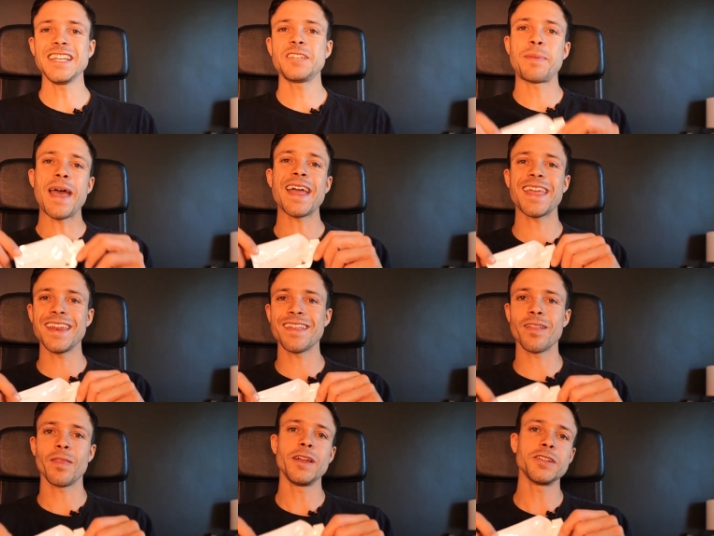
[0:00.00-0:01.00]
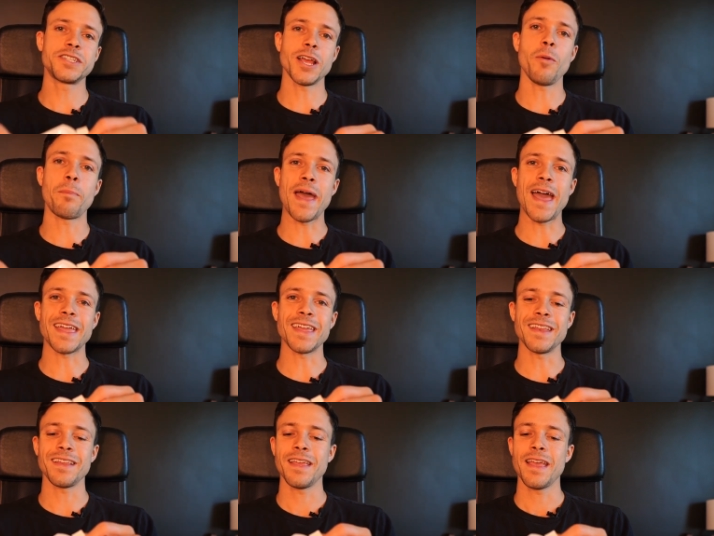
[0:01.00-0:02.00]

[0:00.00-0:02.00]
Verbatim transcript: Each packet is a little gel packet.